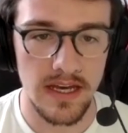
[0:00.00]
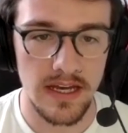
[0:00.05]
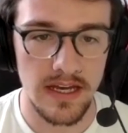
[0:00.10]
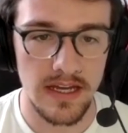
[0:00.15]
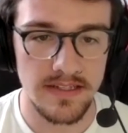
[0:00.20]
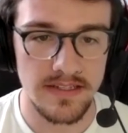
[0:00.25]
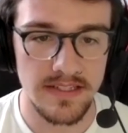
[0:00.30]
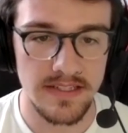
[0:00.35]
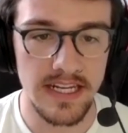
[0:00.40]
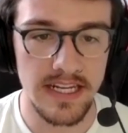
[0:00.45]

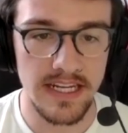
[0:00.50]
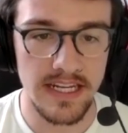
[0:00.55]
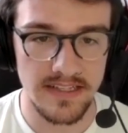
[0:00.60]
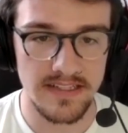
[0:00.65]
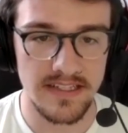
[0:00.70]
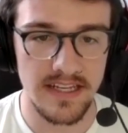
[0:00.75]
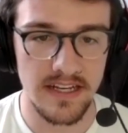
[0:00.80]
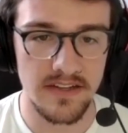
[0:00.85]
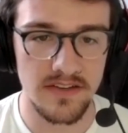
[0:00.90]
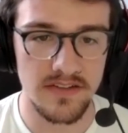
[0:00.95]
ticket
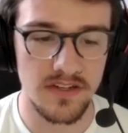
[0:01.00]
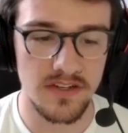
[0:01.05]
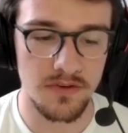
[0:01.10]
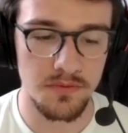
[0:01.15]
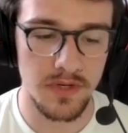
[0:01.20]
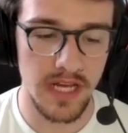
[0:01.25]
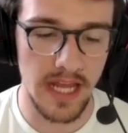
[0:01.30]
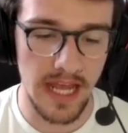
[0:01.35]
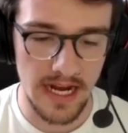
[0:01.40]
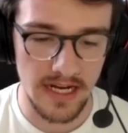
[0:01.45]
sales are
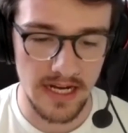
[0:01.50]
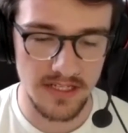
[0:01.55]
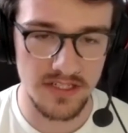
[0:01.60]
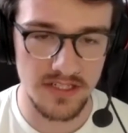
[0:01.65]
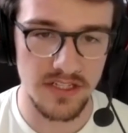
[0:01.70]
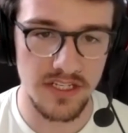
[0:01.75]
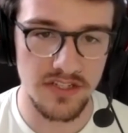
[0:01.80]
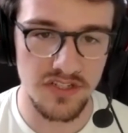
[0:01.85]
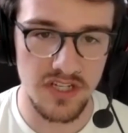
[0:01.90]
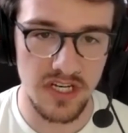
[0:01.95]
what
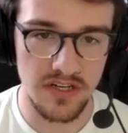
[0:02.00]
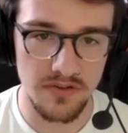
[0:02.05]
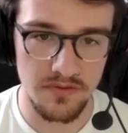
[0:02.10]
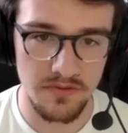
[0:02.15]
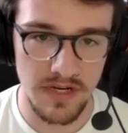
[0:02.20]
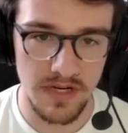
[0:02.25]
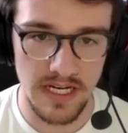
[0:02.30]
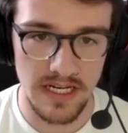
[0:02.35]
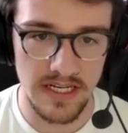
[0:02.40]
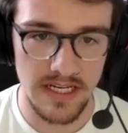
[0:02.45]
actually
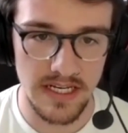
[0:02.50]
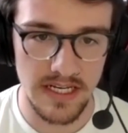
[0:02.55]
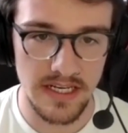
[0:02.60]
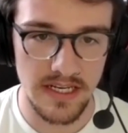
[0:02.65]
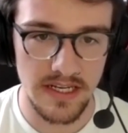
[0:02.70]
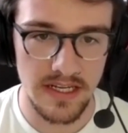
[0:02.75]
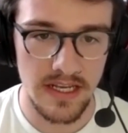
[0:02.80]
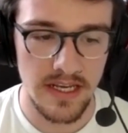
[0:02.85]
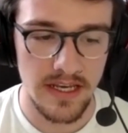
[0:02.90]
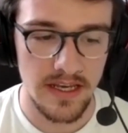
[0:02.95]
generated
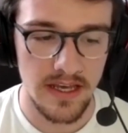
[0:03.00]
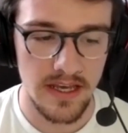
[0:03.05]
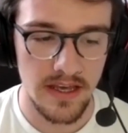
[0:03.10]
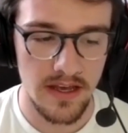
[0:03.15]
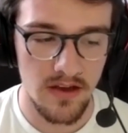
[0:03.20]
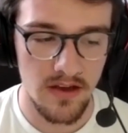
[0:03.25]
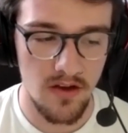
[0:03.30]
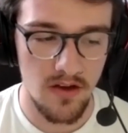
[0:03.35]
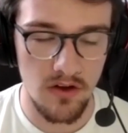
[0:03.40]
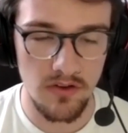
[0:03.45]

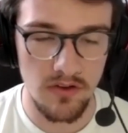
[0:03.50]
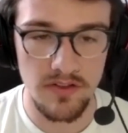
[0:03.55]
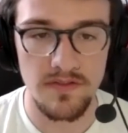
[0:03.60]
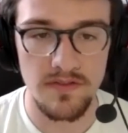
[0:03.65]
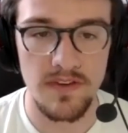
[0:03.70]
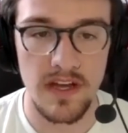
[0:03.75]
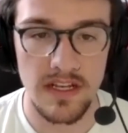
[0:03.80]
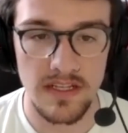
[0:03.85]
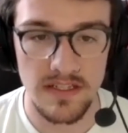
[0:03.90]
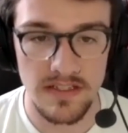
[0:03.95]
all the
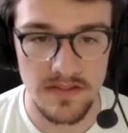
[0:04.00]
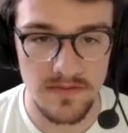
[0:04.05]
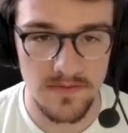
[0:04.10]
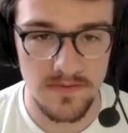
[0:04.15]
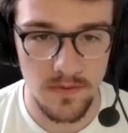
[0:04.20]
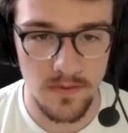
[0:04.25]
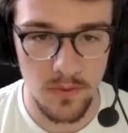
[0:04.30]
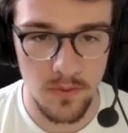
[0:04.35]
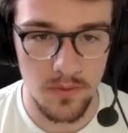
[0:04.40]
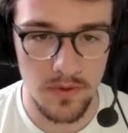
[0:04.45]
funds
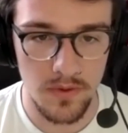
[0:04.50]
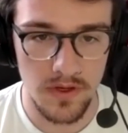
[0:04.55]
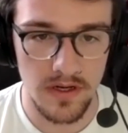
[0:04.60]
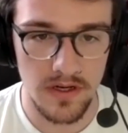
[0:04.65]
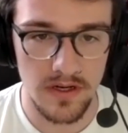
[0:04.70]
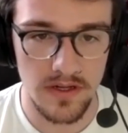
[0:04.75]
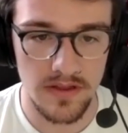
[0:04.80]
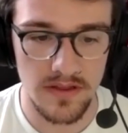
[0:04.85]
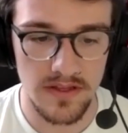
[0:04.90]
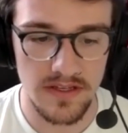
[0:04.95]

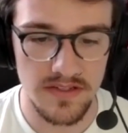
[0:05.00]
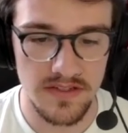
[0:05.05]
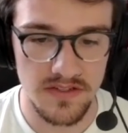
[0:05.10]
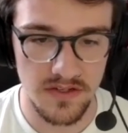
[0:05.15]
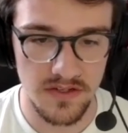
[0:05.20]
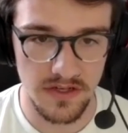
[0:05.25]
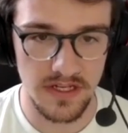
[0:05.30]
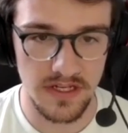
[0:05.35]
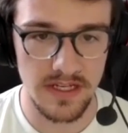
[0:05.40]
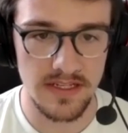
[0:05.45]
for this
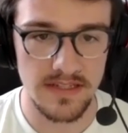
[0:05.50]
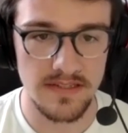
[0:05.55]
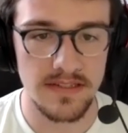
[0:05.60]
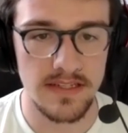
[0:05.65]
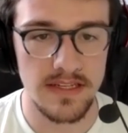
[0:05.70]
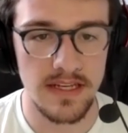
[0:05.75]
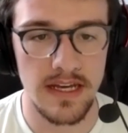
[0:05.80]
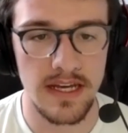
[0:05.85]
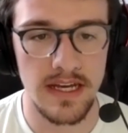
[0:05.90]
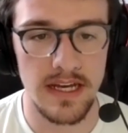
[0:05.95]

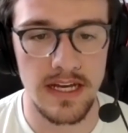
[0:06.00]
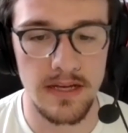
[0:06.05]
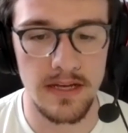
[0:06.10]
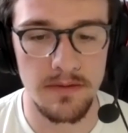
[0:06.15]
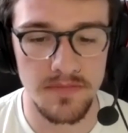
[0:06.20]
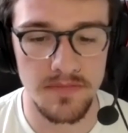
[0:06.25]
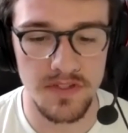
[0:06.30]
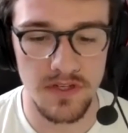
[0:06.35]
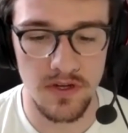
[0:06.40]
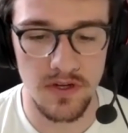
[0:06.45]
circus.
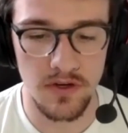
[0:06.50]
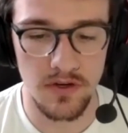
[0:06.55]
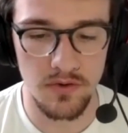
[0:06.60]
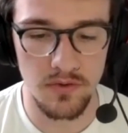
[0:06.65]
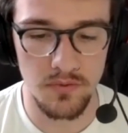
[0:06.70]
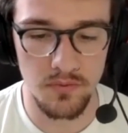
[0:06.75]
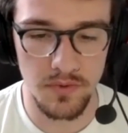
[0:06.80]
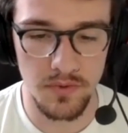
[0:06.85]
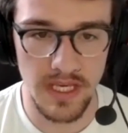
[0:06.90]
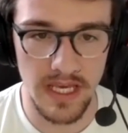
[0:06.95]

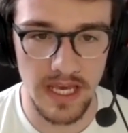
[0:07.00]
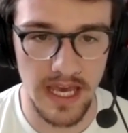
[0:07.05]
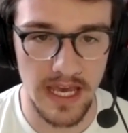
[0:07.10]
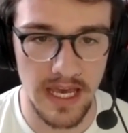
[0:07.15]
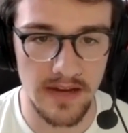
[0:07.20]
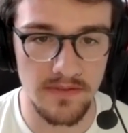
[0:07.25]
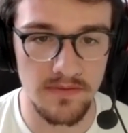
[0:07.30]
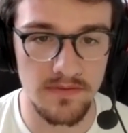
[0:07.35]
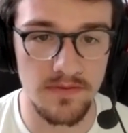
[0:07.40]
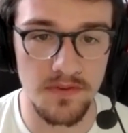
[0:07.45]
So we
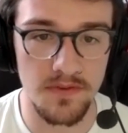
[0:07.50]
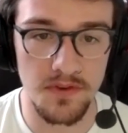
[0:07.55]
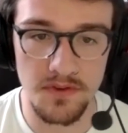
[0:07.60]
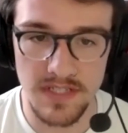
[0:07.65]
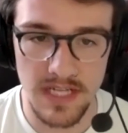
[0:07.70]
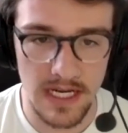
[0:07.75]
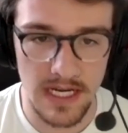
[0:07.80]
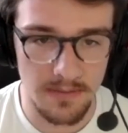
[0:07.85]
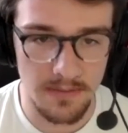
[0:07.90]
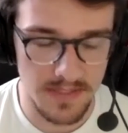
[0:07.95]
had
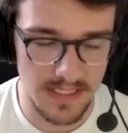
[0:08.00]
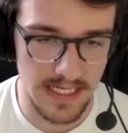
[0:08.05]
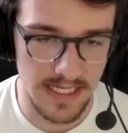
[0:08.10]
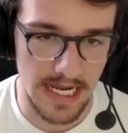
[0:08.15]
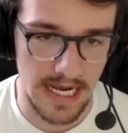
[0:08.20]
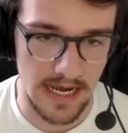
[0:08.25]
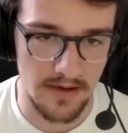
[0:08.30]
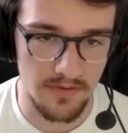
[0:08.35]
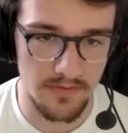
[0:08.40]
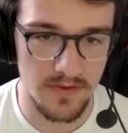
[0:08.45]
full-time
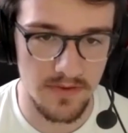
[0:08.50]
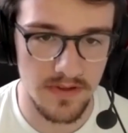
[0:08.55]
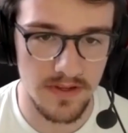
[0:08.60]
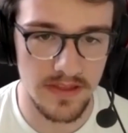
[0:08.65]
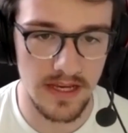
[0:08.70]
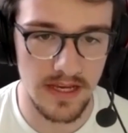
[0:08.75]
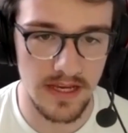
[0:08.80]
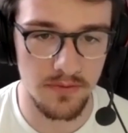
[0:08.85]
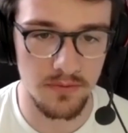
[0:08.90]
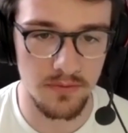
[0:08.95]
staff
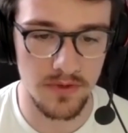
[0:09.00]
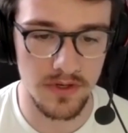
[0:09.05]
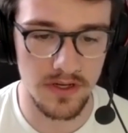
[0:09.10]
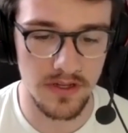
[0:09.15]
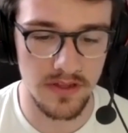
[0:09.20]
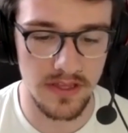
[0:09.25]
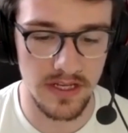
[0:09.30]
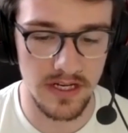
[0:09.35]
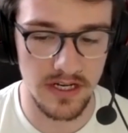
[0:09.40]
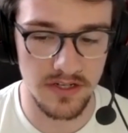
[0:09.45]
that were
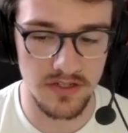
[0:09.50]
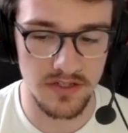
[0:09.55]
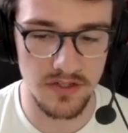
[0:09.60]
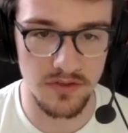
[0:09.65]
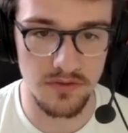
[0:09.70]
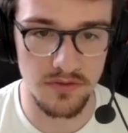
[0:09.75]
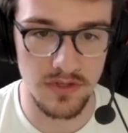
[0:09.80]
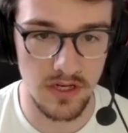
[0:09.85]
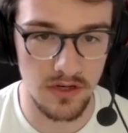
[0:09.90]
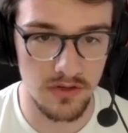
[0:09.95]
there
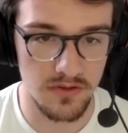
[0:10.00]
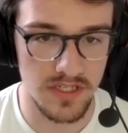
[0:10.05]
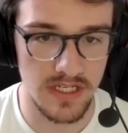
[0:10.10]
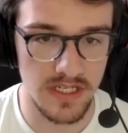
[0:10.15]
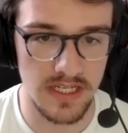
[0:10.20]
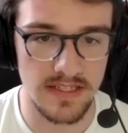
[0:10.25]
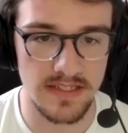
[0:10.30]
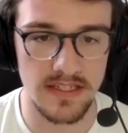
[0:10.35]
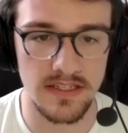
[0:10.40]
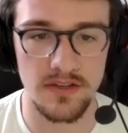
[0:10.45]
to coach
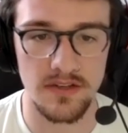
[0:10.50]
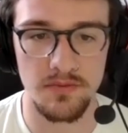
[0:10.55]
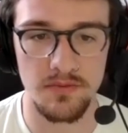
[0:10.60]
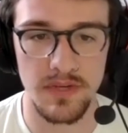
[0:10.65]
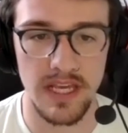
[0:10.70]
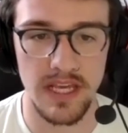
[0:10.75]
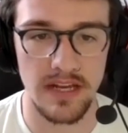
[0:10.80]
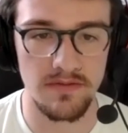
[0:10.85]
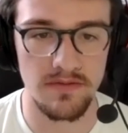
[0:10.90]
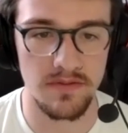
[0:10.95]
us. We
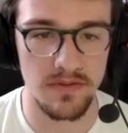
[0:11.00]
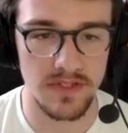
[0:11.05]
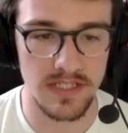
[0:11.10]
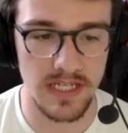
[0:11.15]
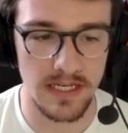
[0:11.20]
had full-time